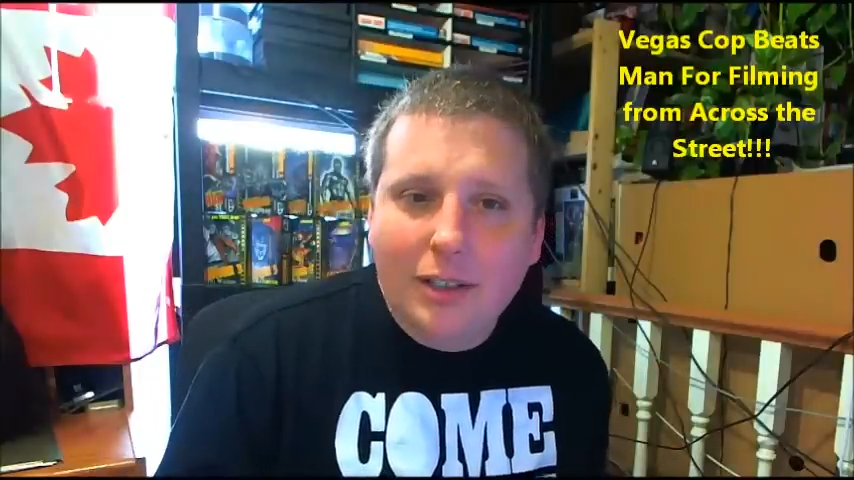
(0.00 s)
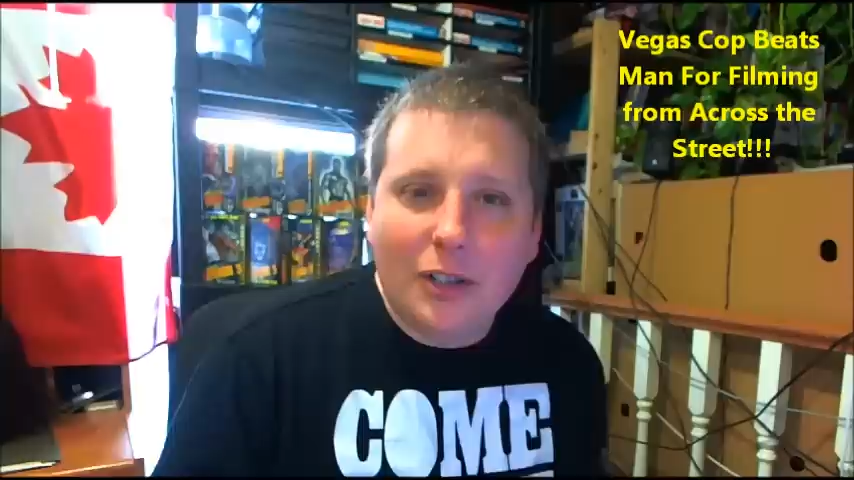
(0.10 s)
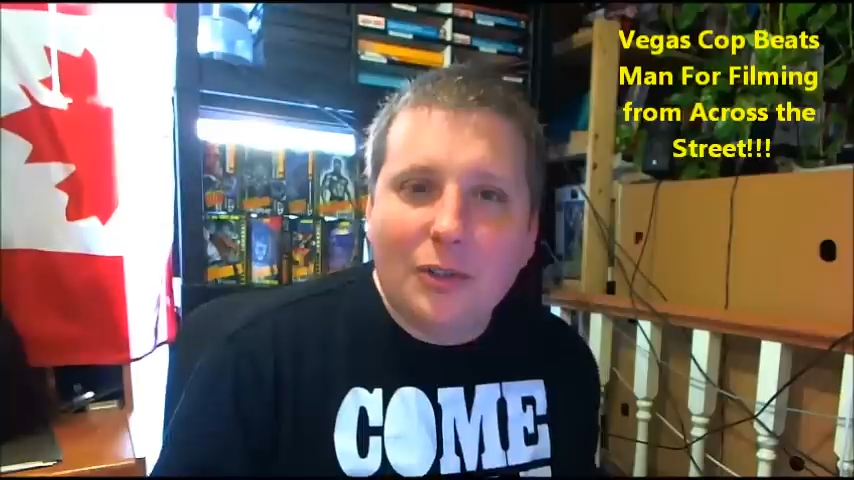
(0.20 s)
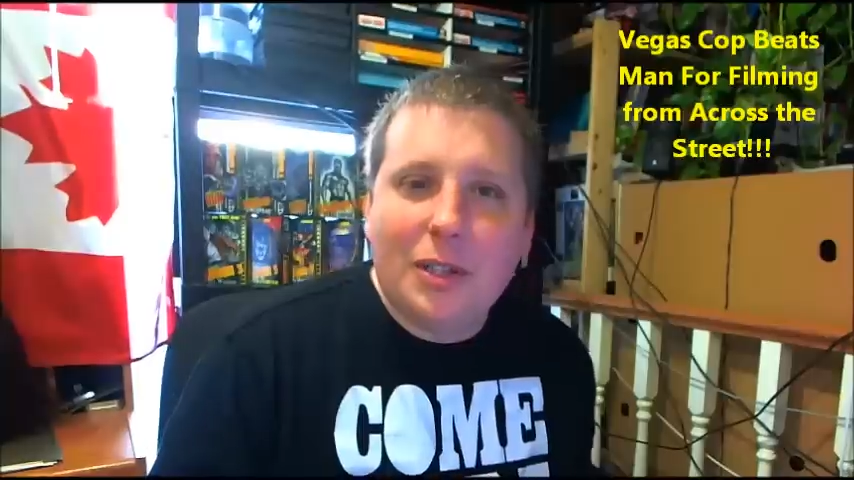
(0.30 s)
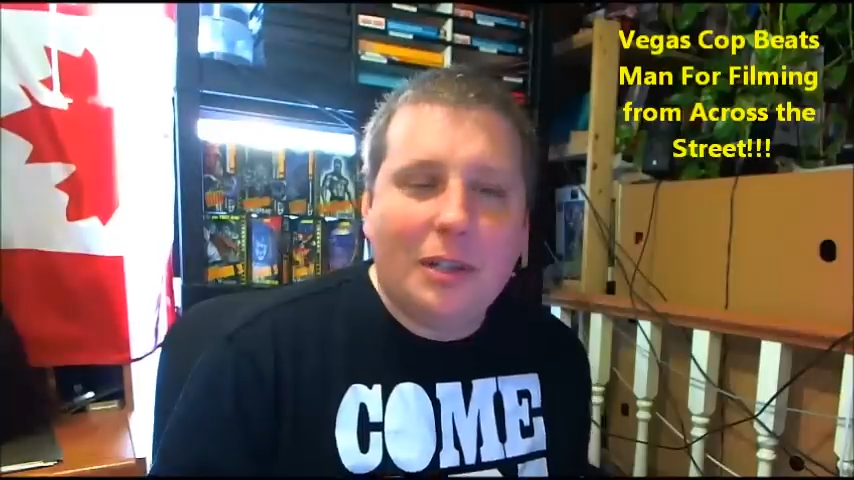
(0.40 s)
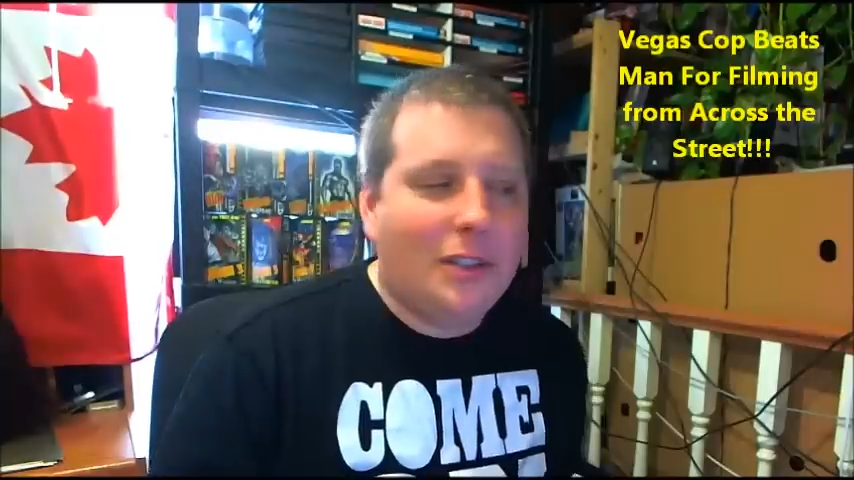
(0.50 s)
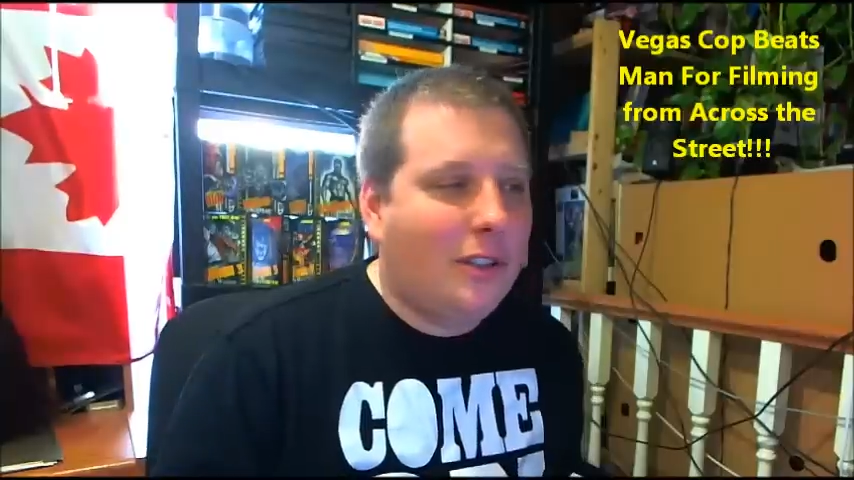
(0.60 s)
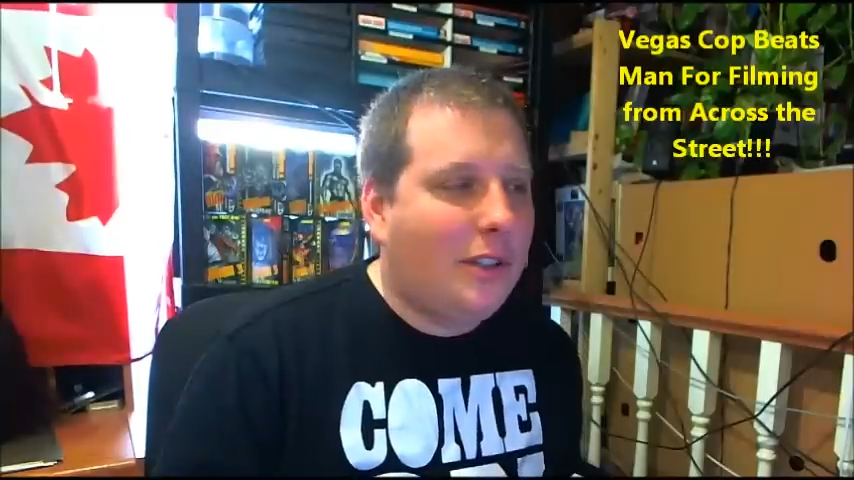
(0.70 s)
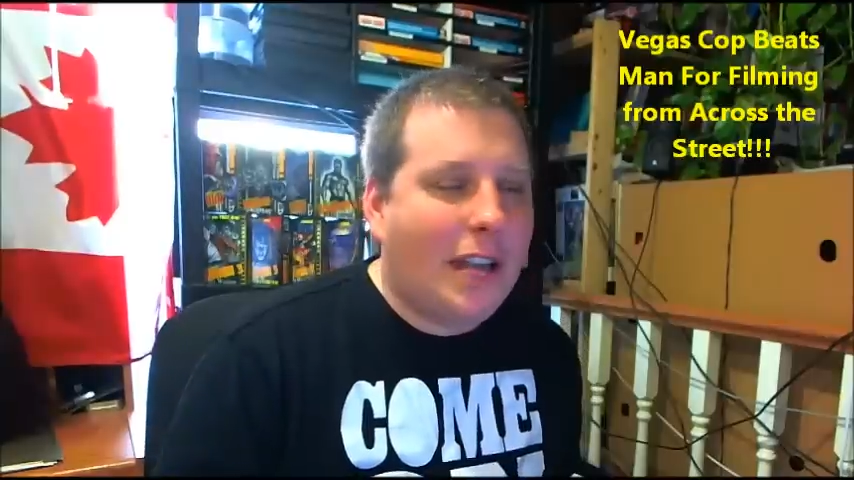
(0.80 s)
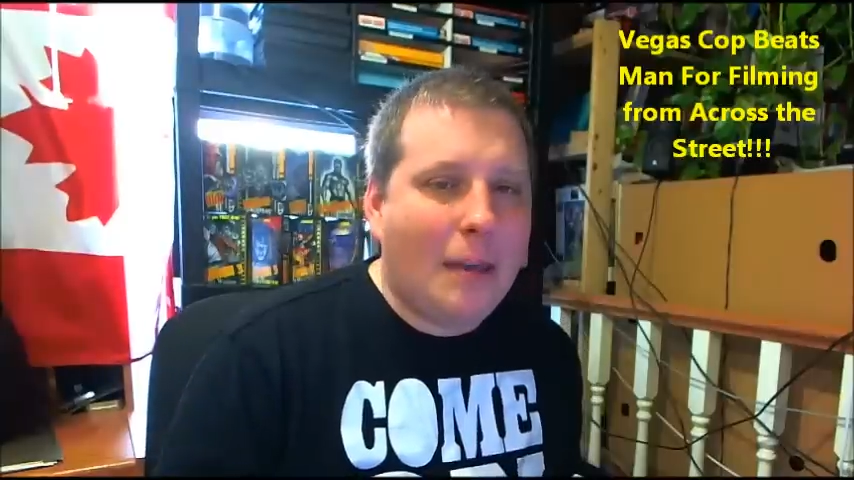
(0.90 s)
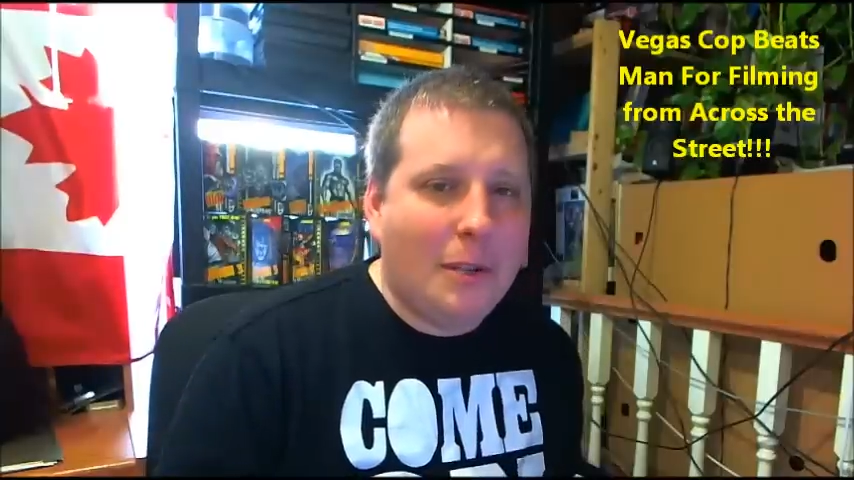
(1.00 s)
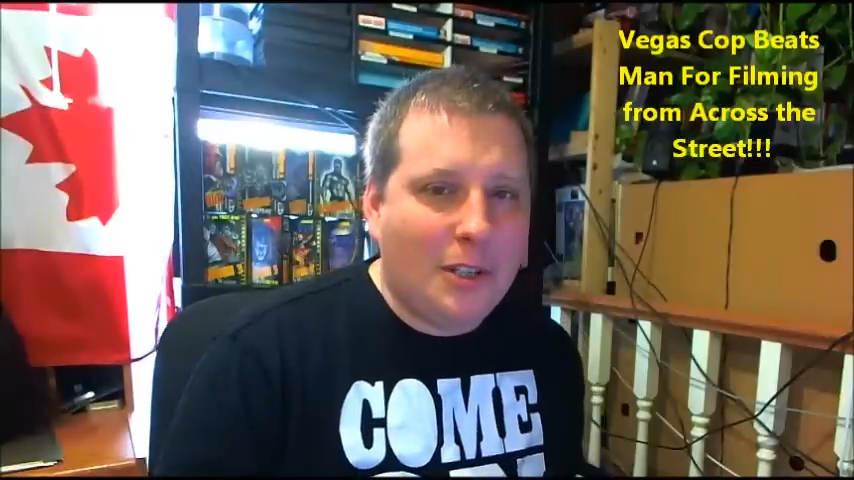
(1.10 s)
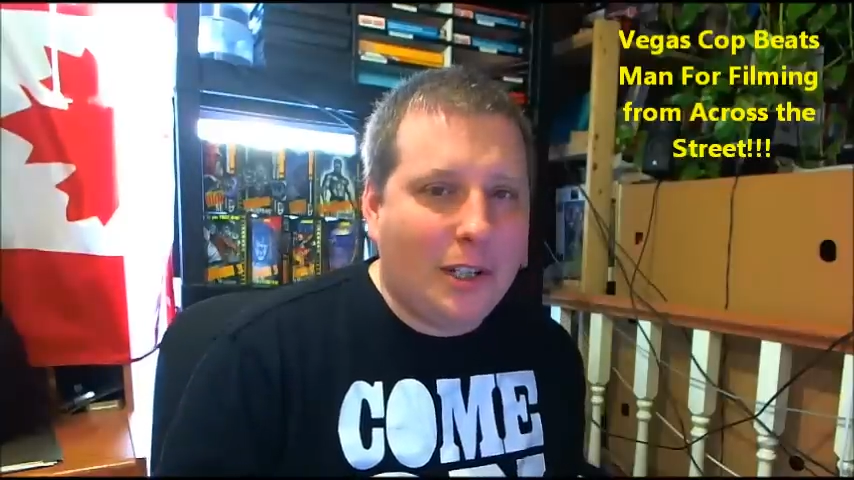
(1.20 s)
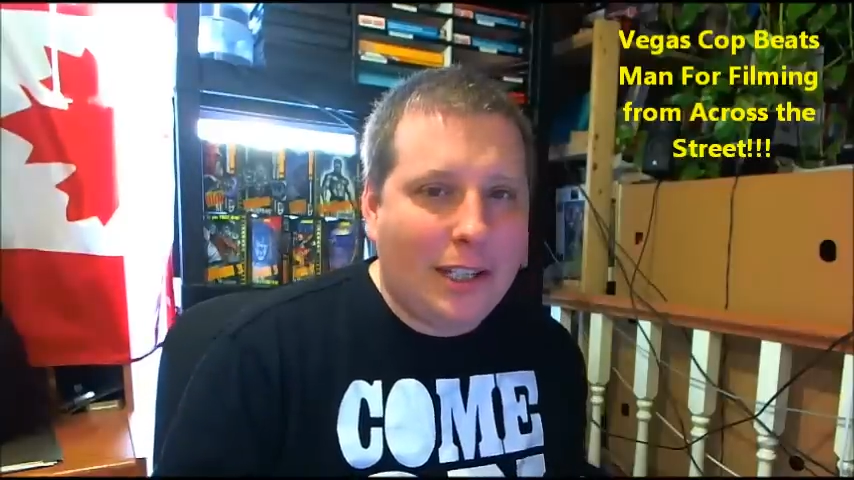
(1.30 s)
to damage it.